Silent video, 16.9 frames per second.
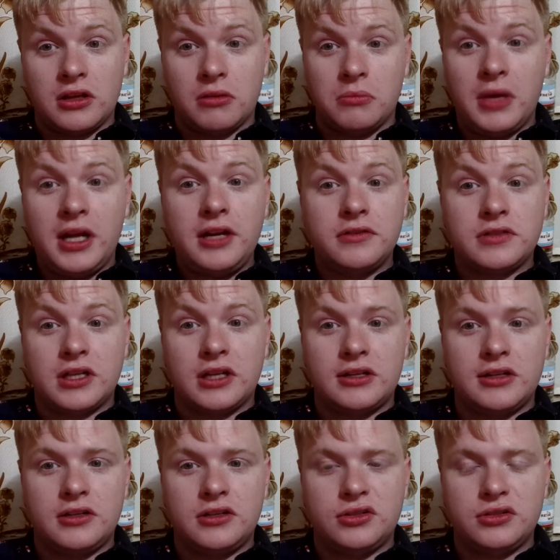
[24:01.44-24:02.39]
the men have
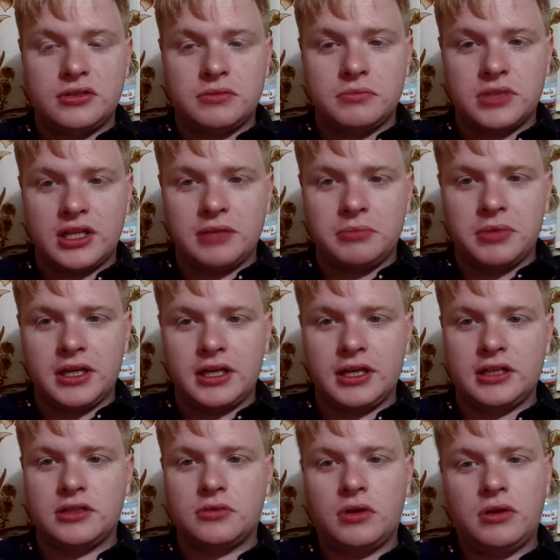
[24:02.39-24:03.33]
started to do some tea
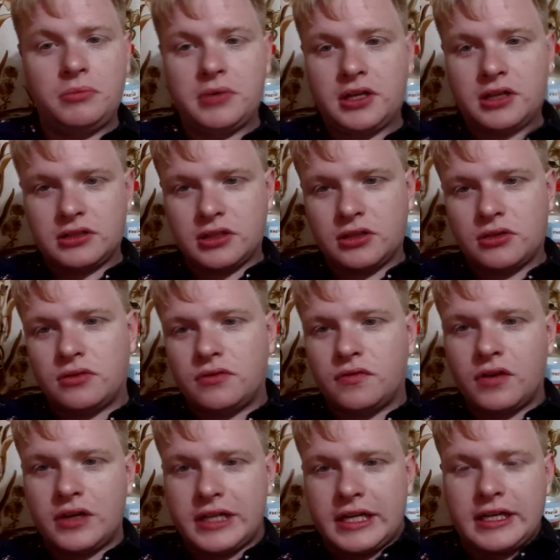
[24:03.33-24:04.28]
picking as well because they couldn't
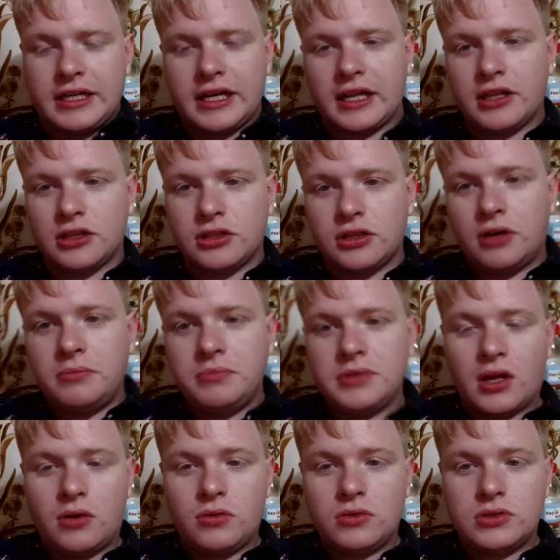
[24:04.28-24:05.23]
find any other jobs.
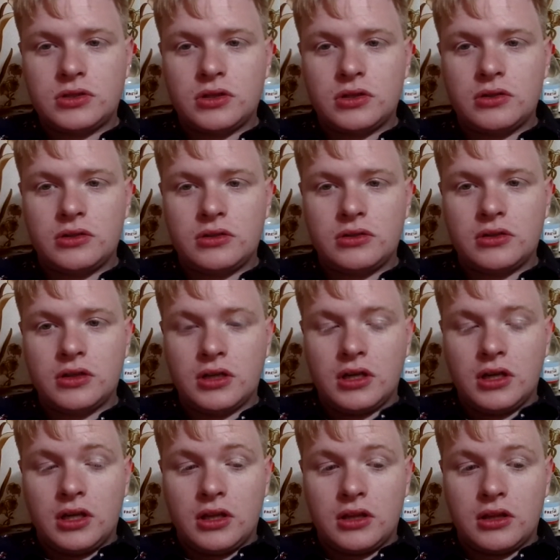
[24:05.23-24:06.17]
But also,
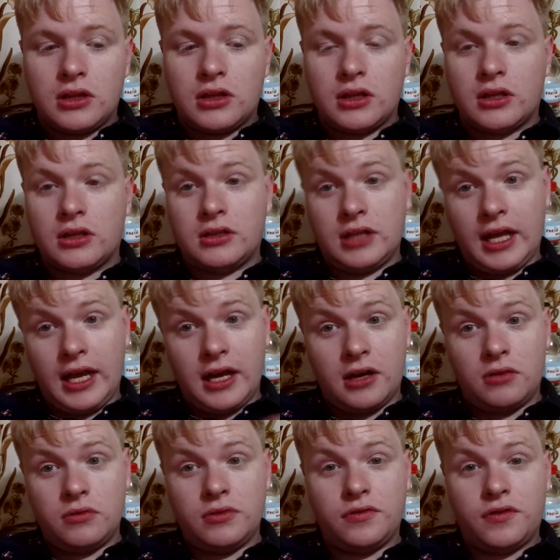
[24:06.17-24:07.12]

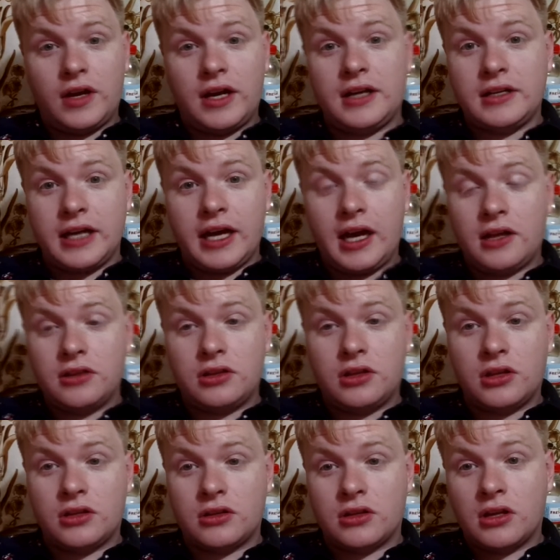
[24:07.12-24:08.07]
now we found out
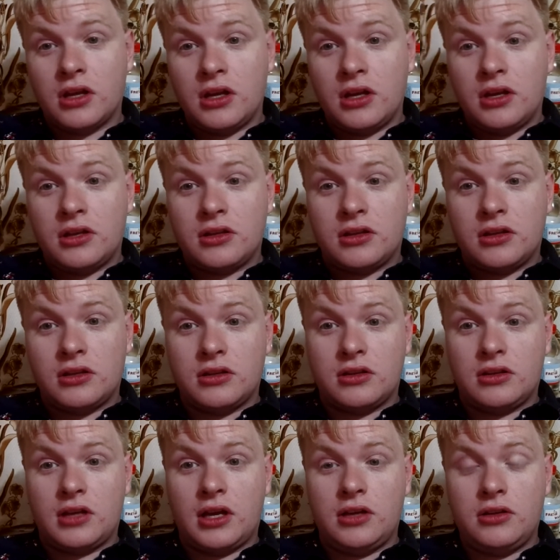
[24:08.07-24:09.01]
that
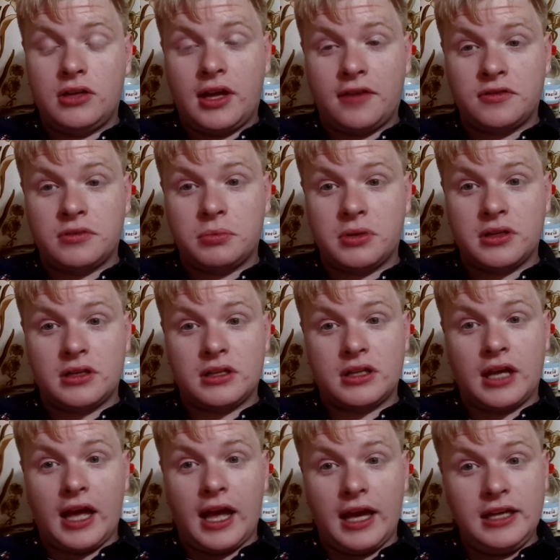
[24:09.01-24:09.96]
they only have to
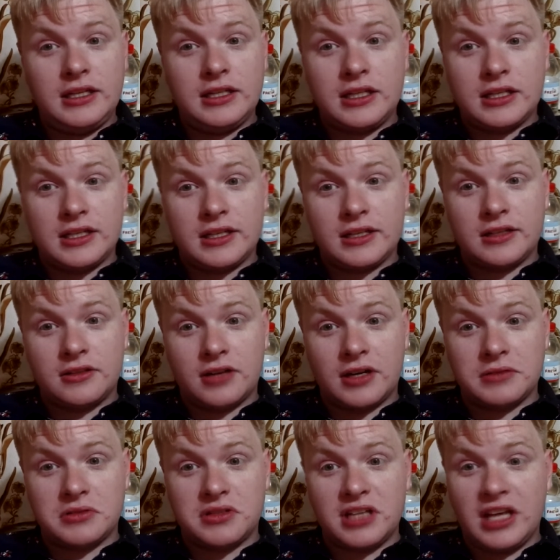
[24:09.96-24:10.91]
pick 18
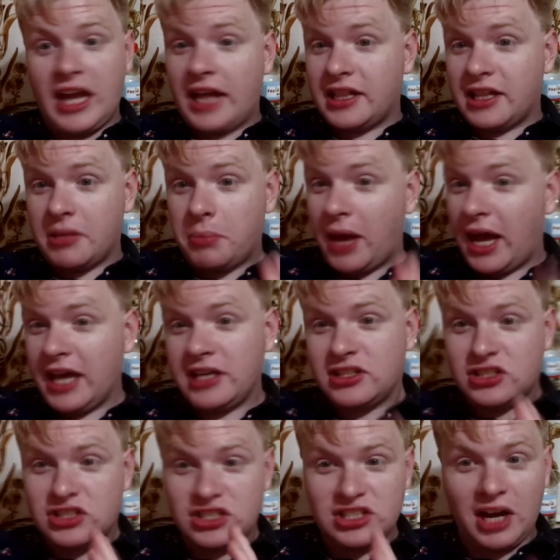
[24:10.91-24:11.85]
kilograms of tea and their pay
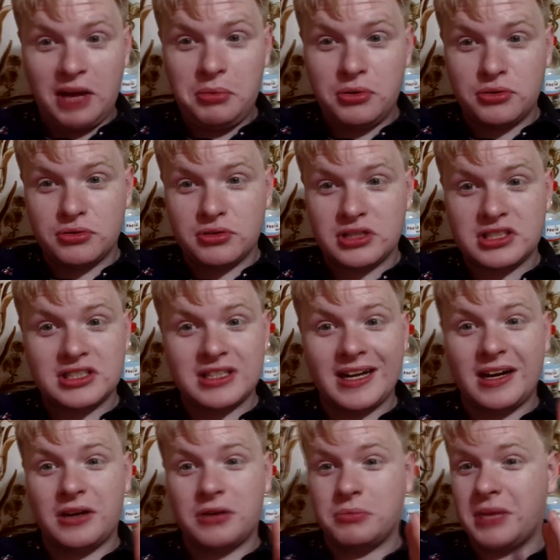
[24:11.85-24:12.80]
is doubled. It's
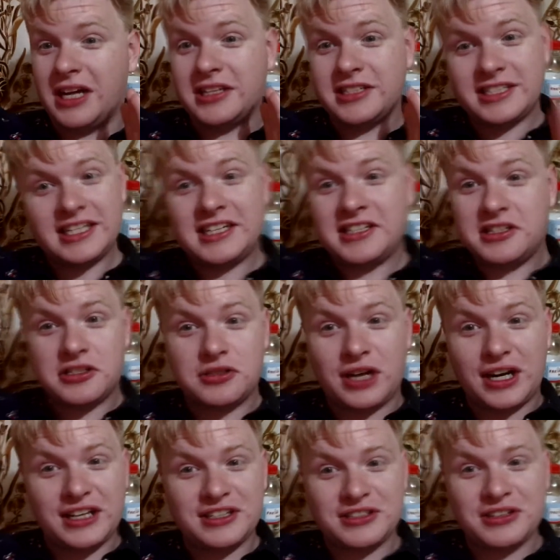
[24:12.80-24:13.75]
now about $6
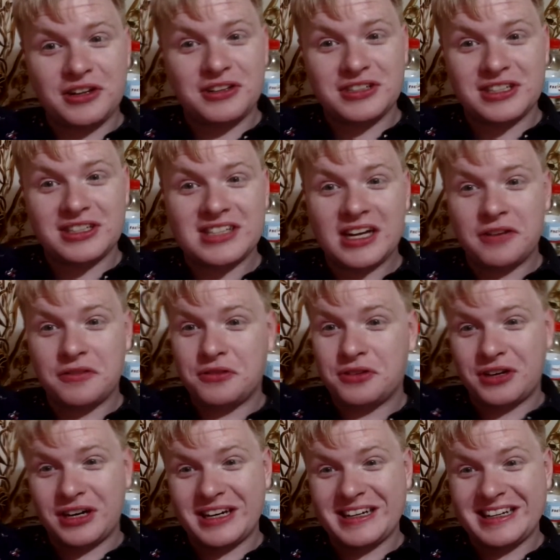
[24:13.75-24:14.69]
Australian instead of
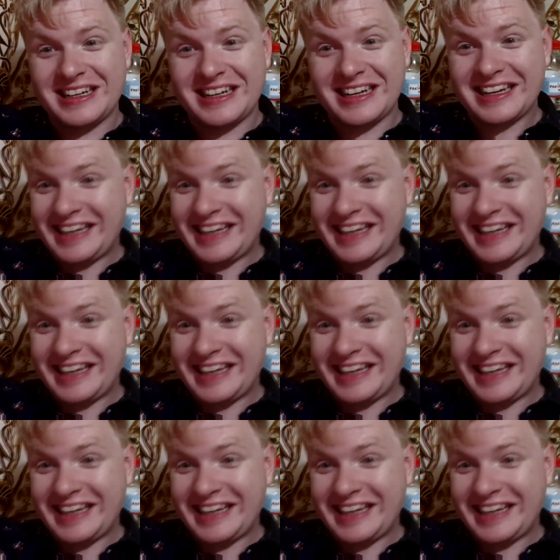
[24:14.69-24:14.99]
3.